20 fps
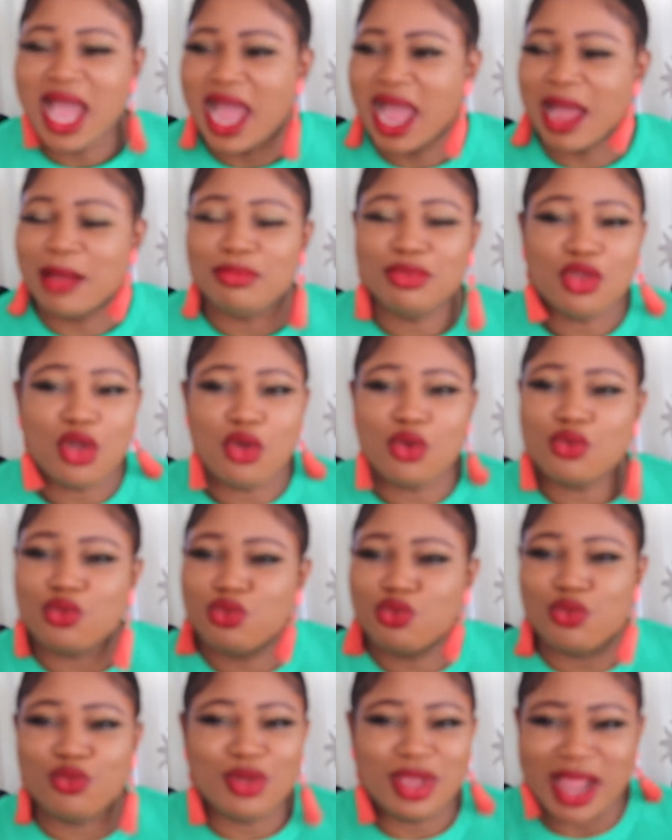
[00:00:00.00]
I'm not,
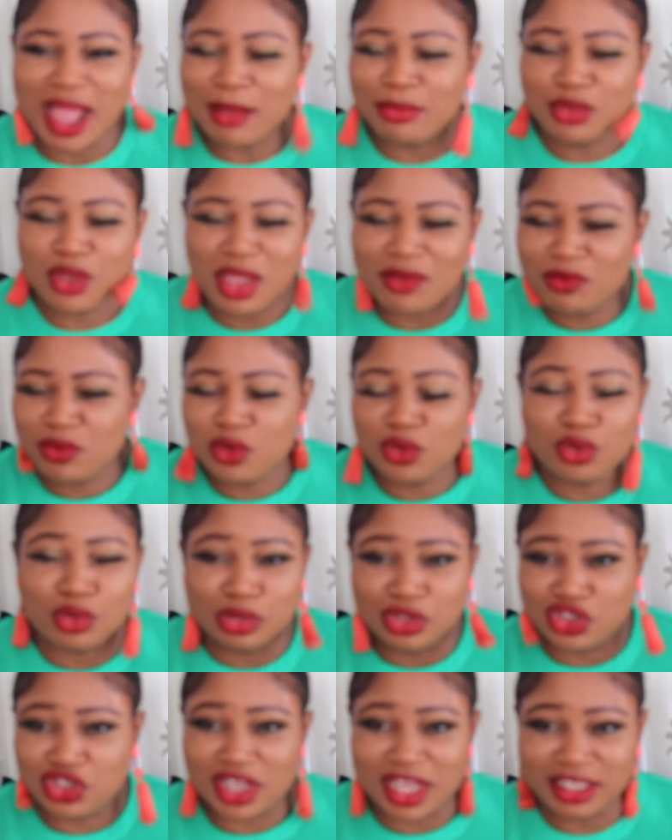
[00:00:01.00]
I'm not even
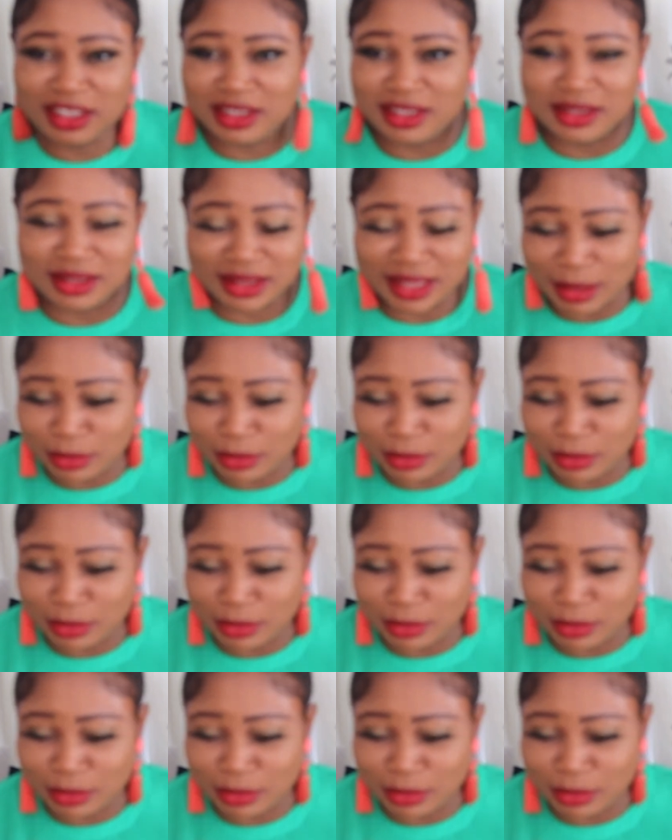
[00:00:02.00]
going to change this.